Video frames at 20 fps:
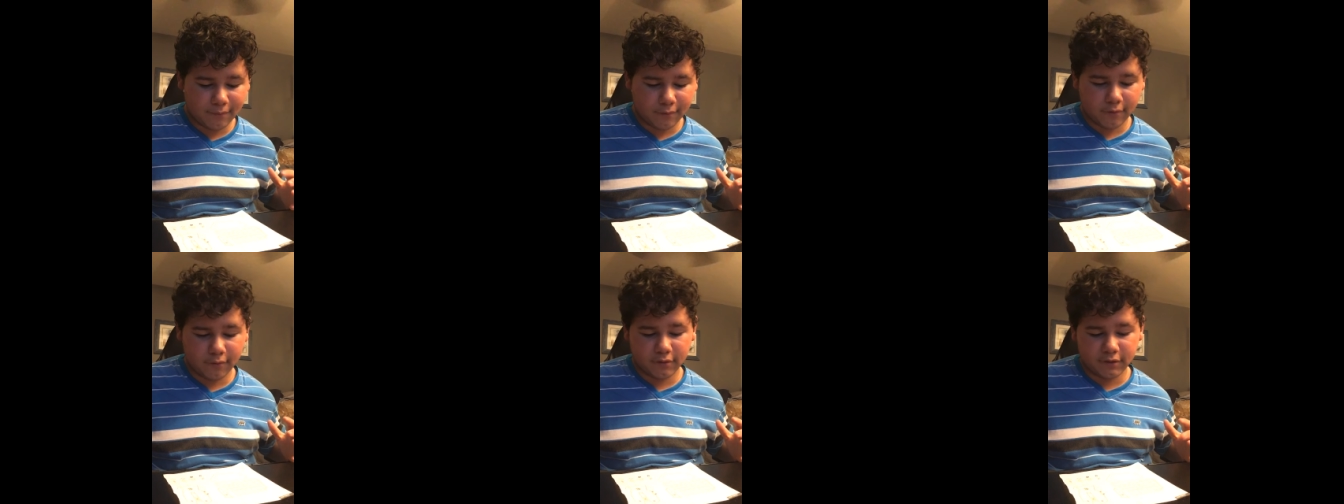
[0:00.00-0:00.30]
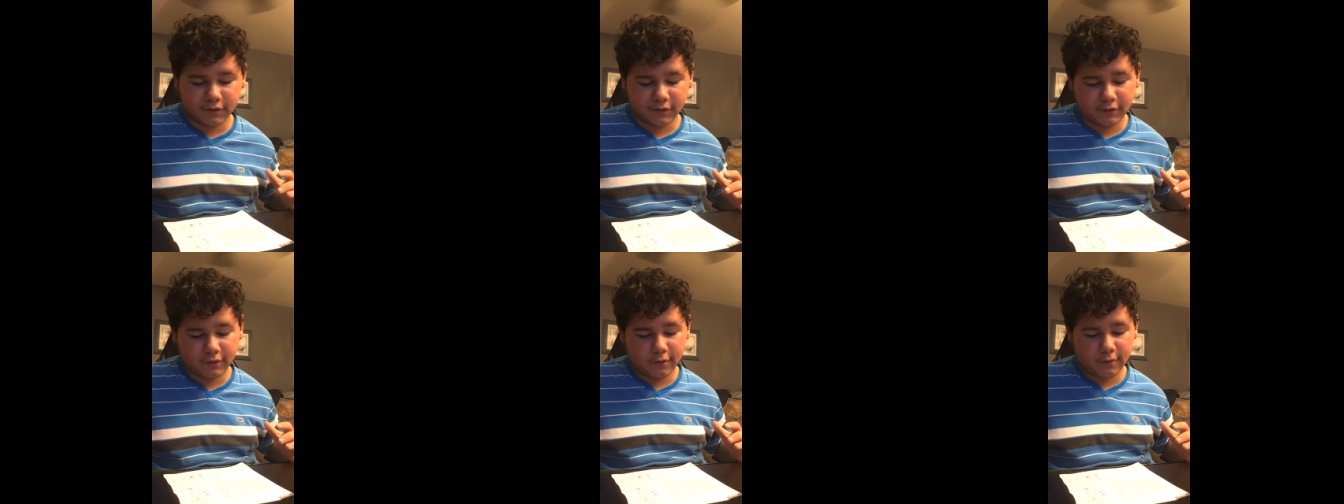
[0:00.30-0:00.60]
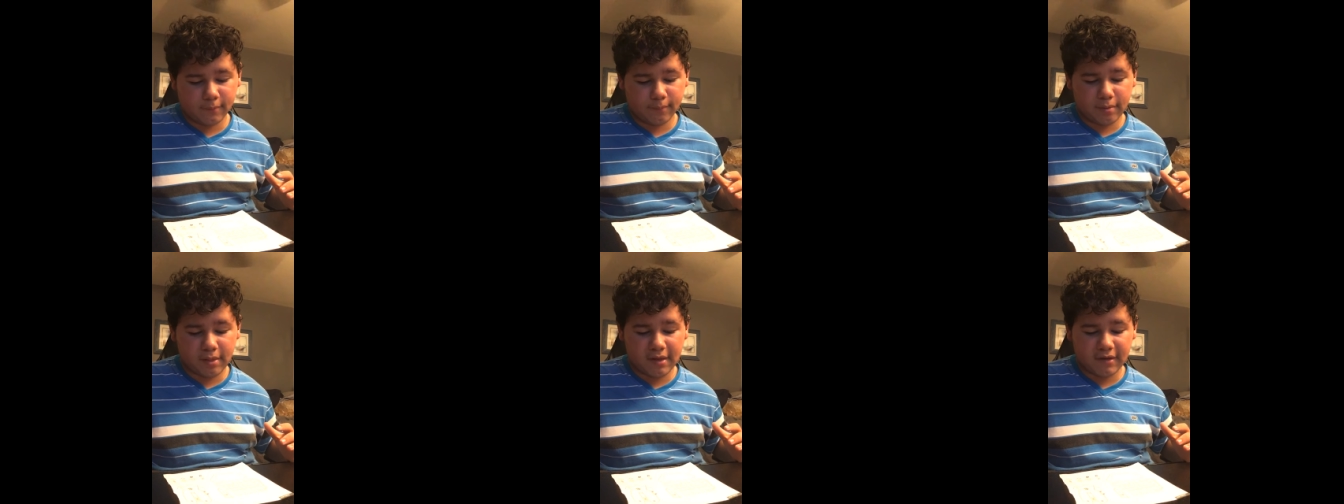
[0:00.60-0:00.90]
or
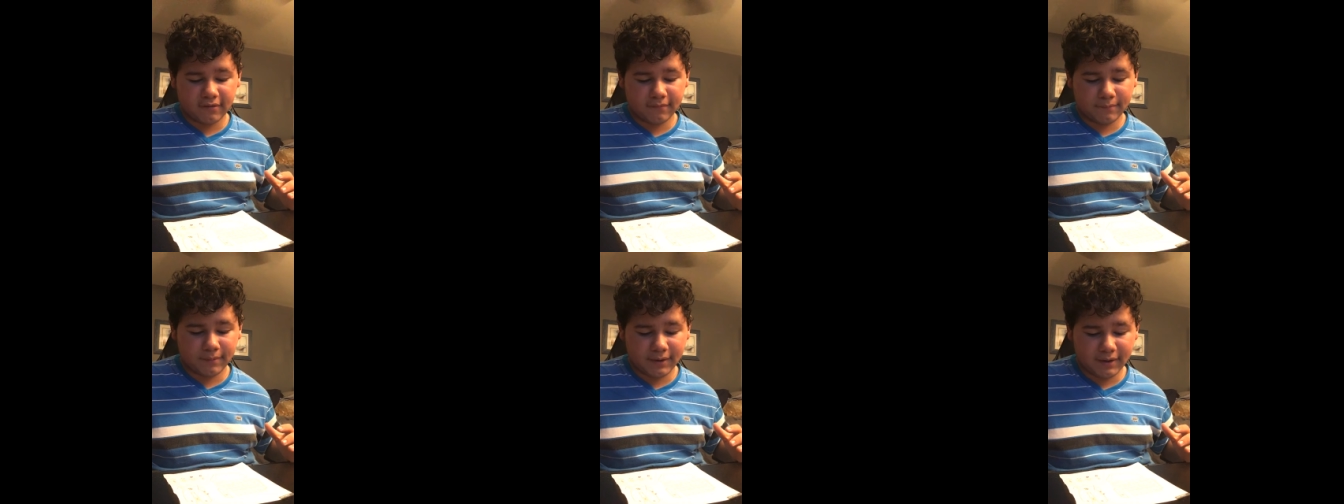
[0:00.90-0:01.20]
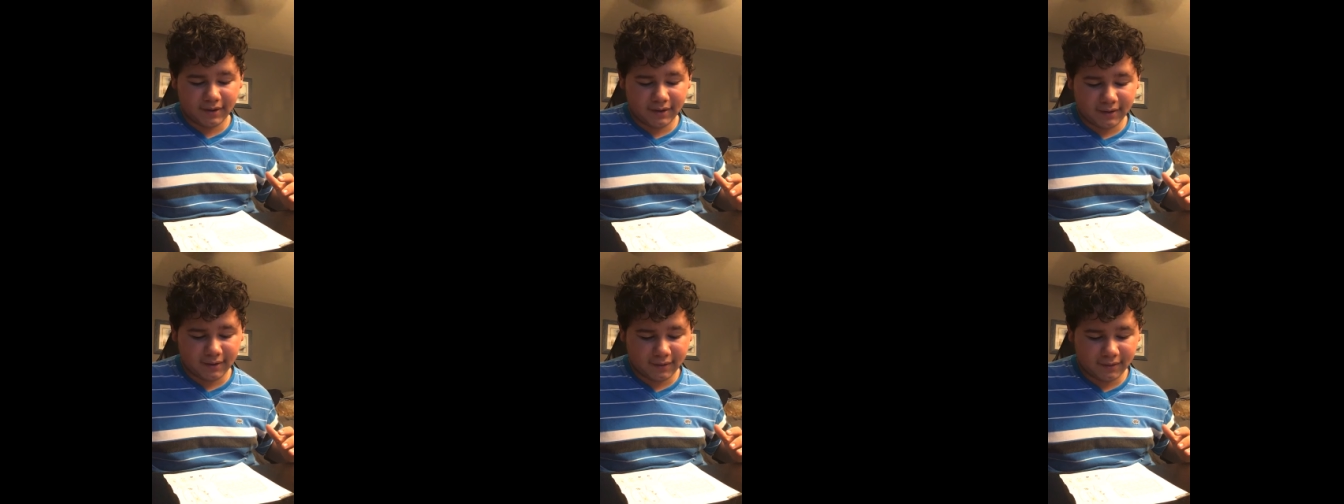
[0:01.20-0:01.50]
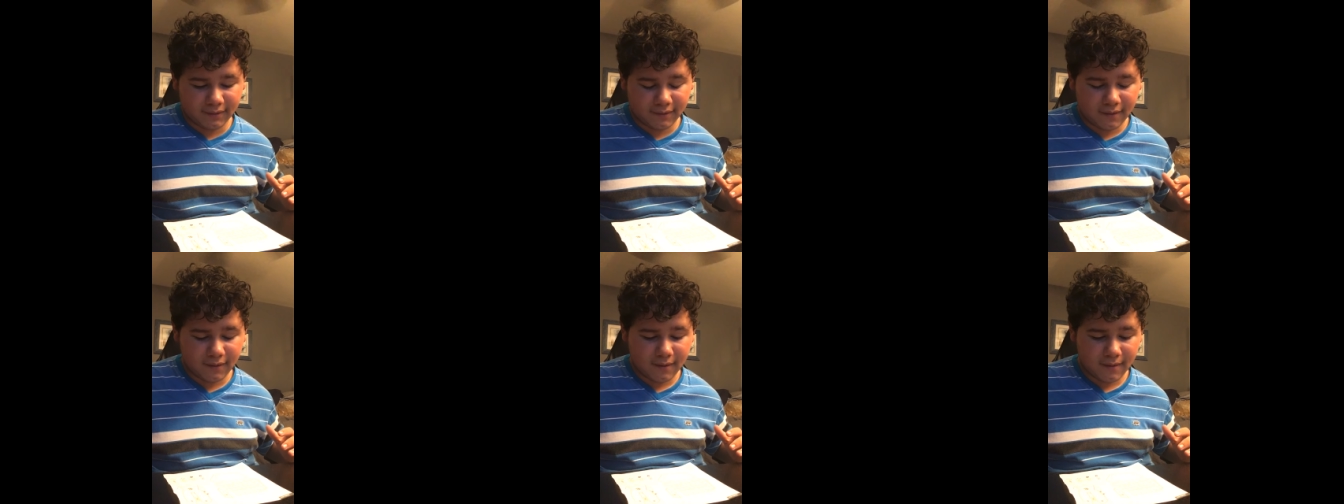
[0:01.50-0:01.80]
your plus
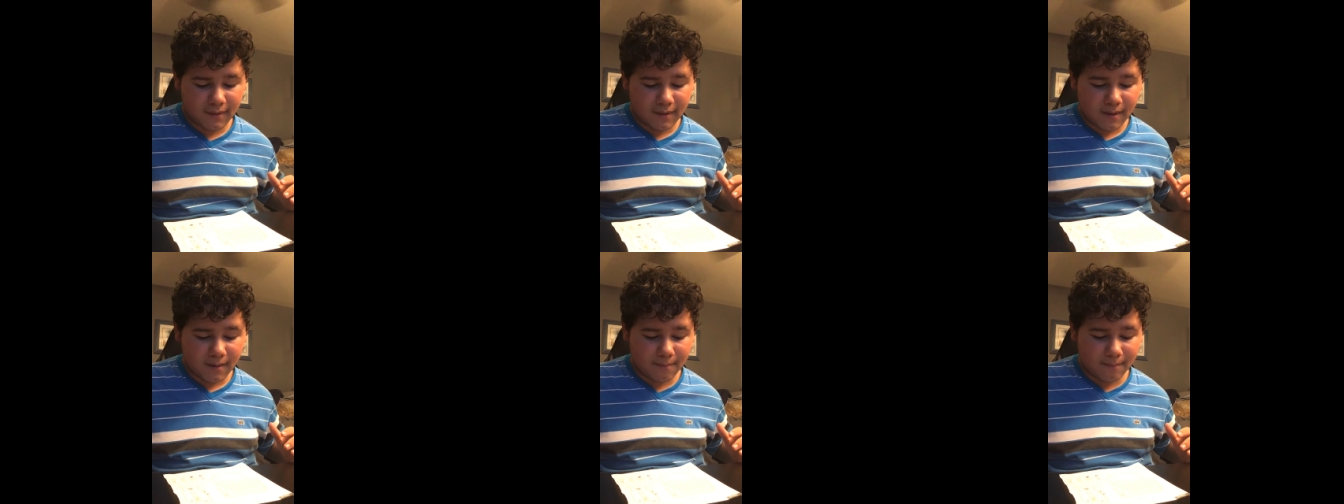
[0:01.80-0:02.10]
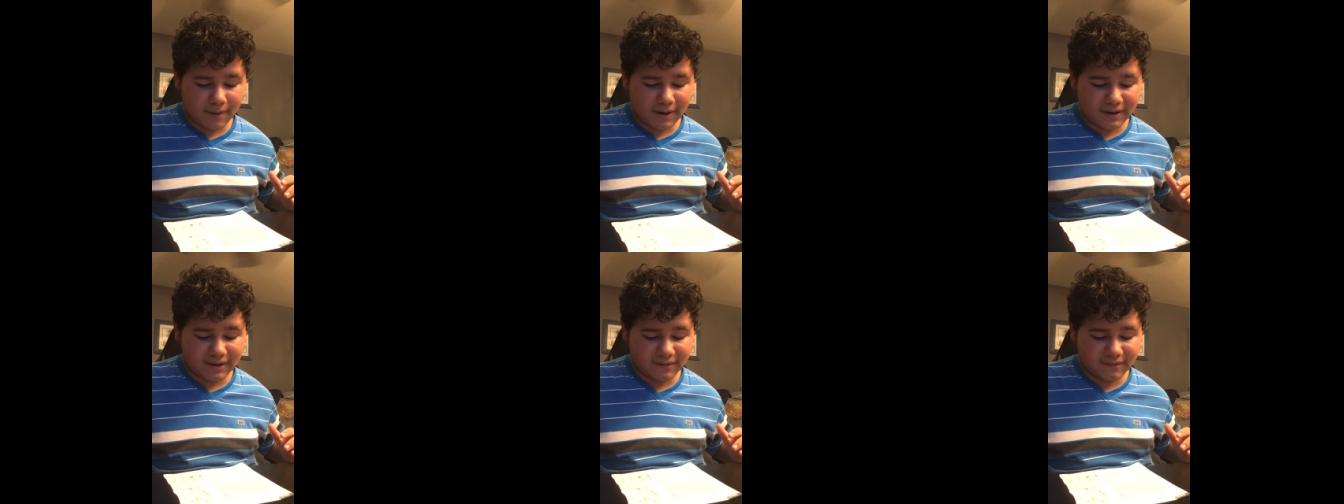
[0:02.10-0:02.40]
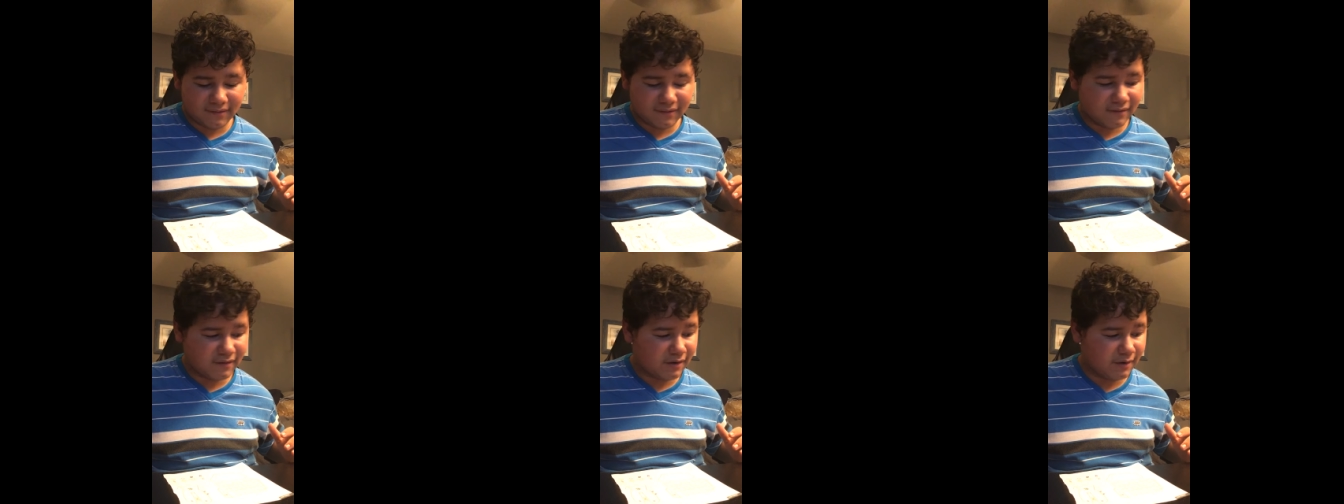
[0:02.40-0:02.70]
button
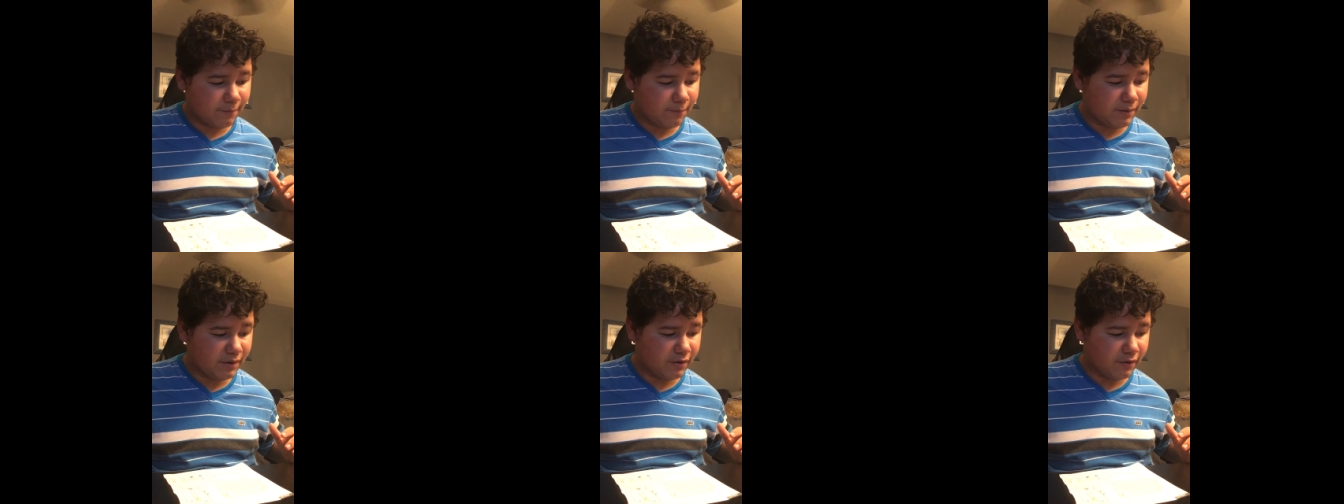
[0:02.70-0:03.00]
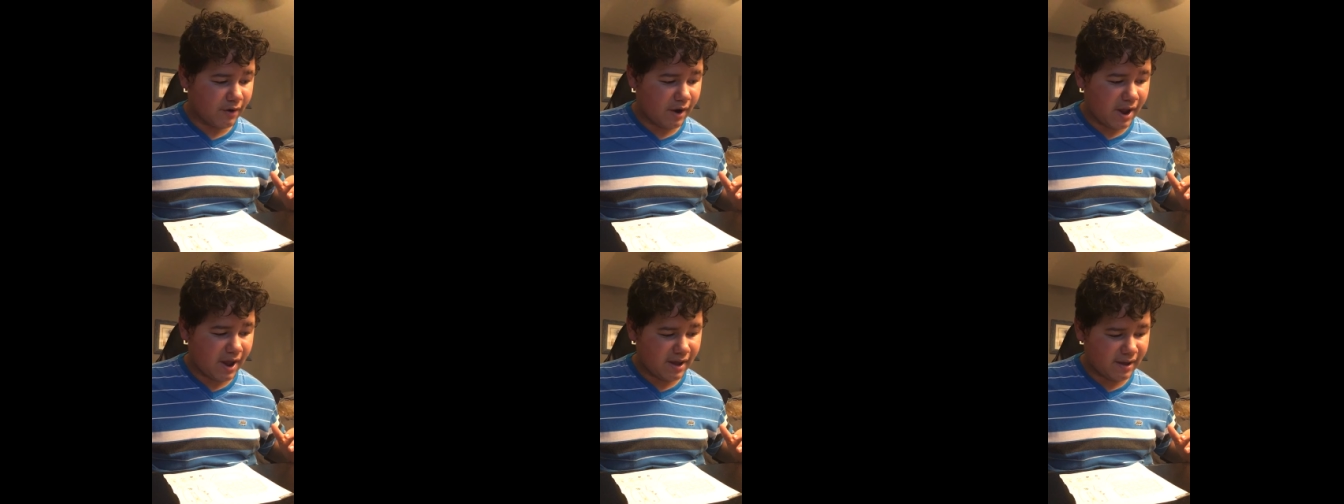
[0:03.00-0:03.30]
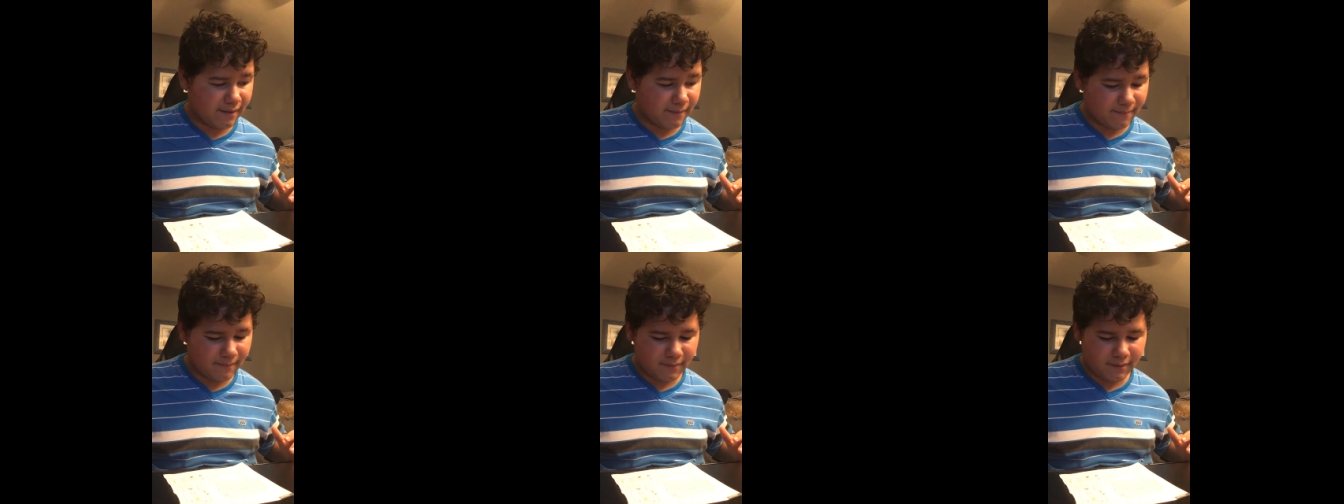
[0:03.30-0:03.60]
minus is going to be your
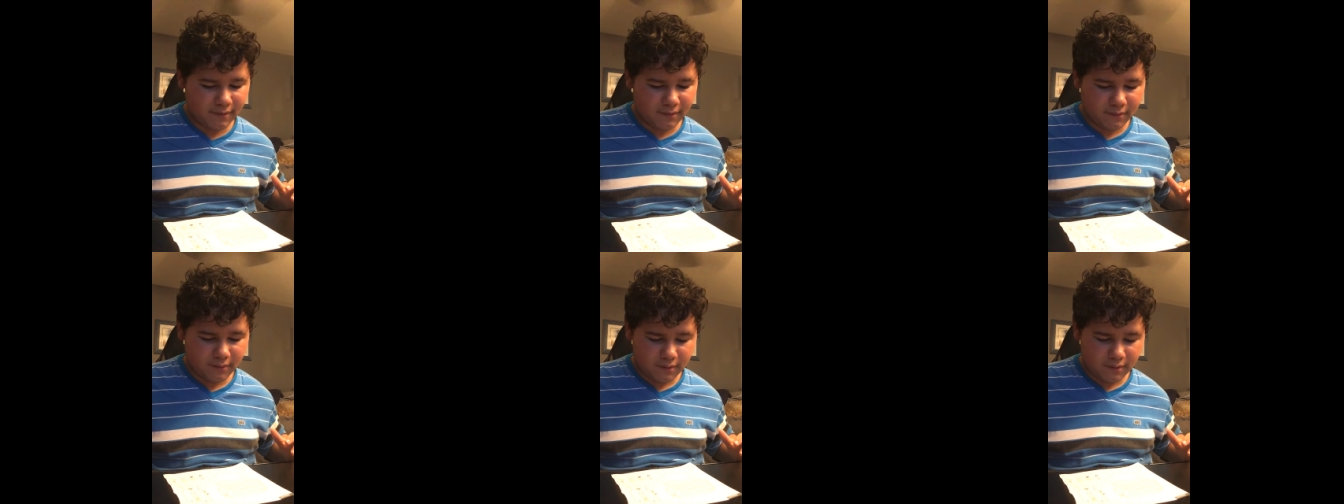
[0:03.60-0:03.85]
m